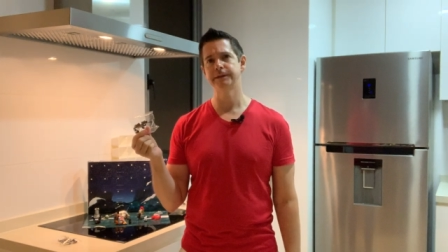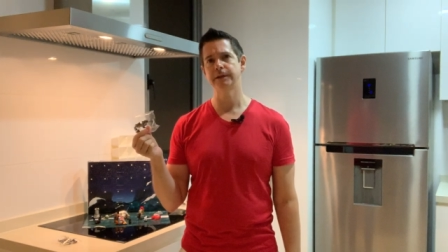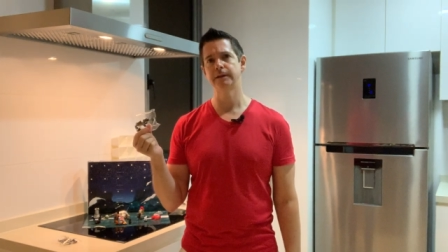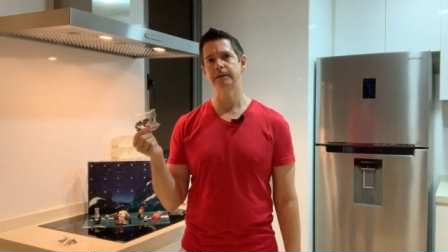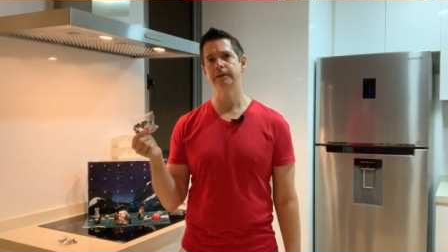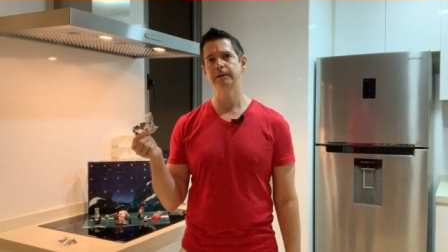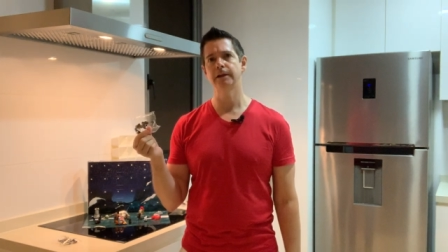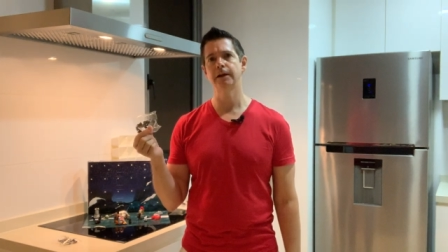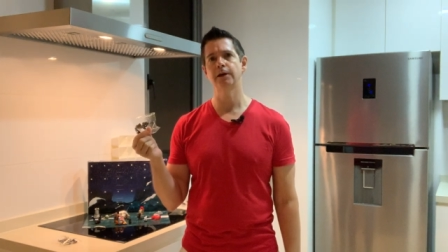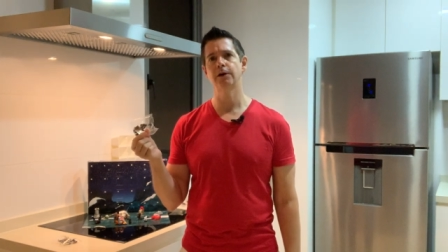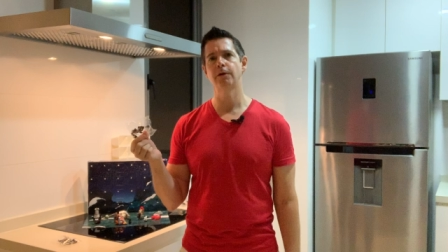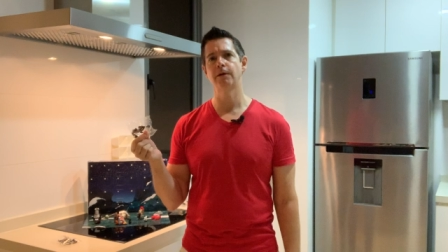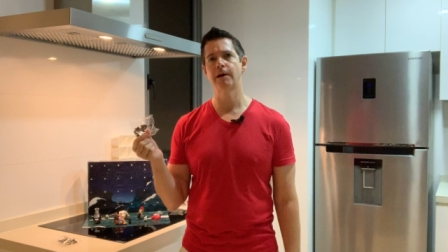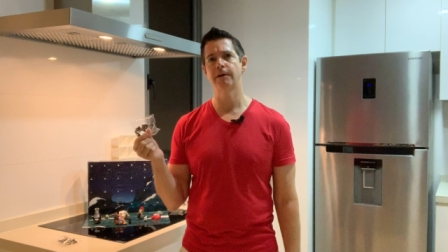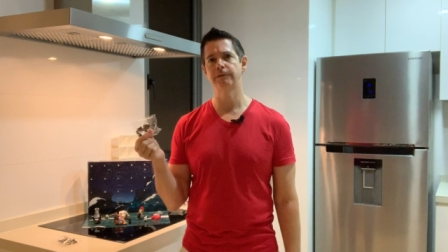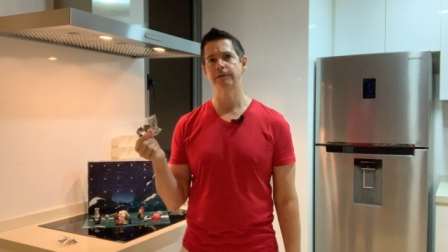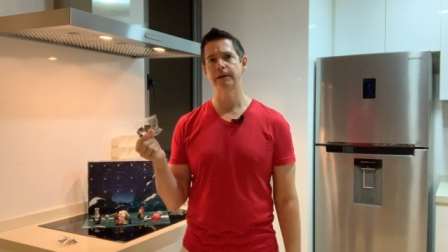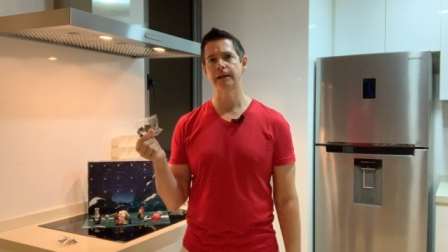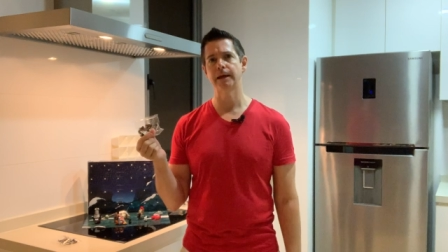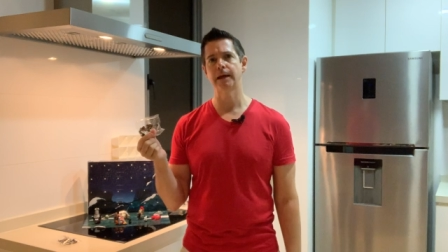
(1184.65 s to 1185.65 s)
in the LEGO
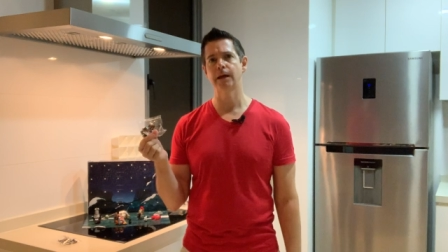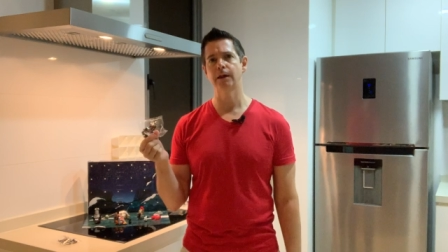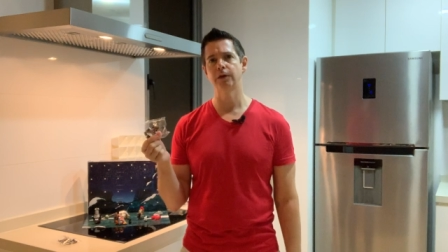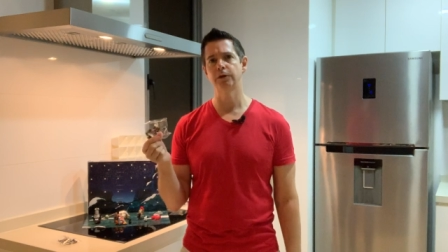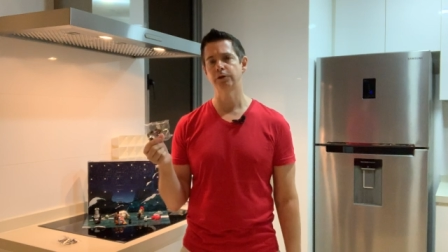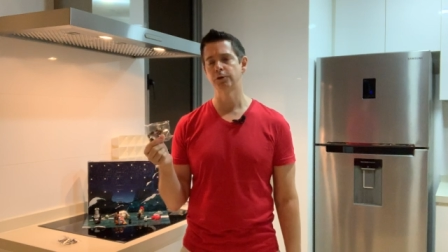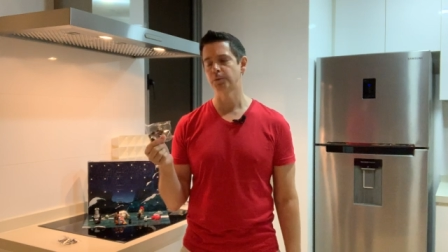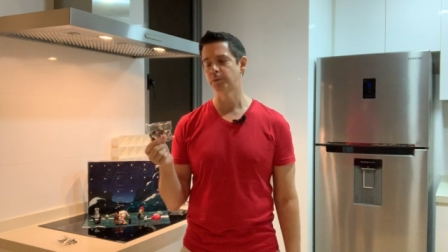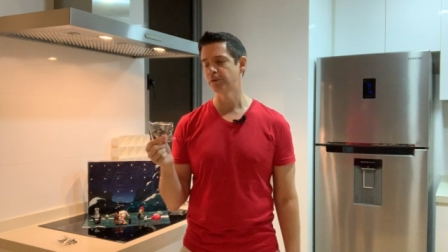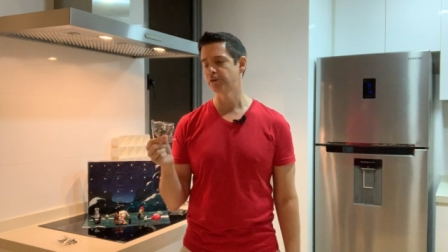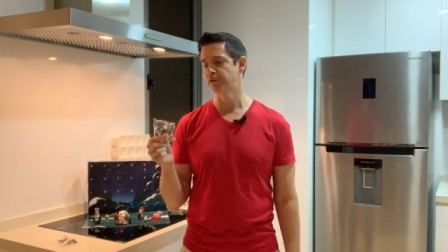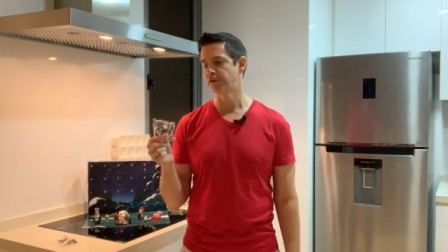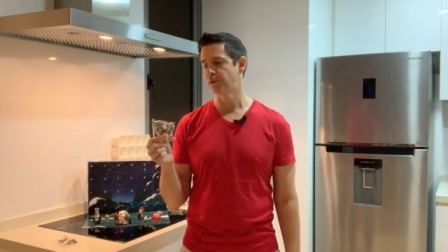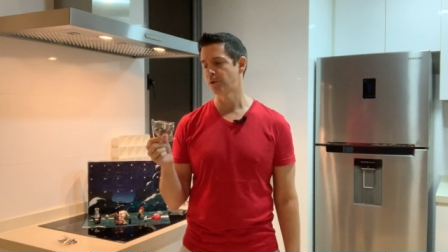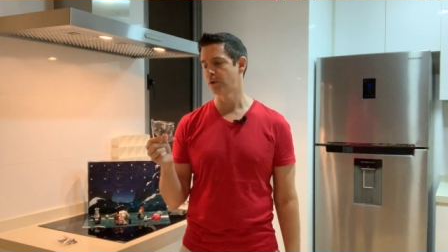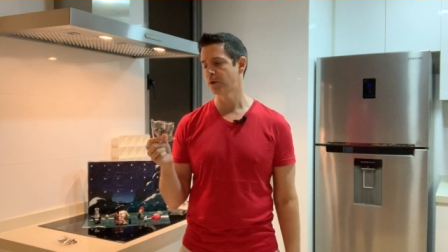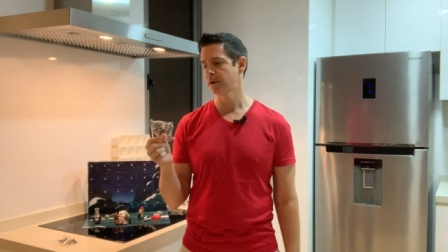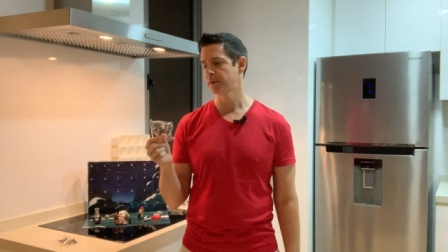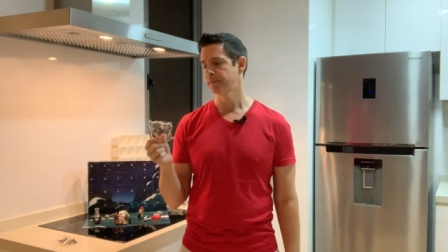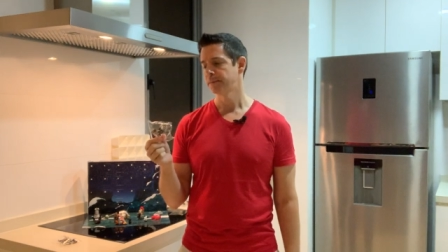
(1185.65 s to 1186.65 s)
Advent Calendar
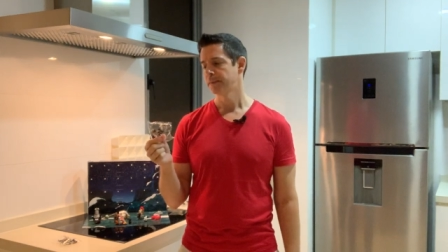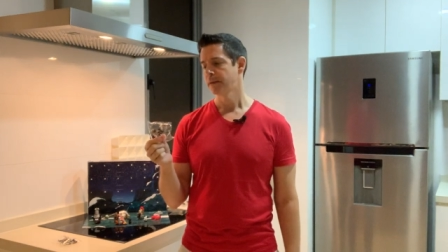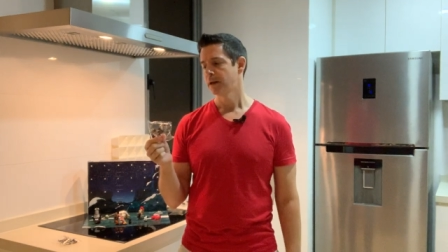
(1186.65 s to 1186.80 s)
before.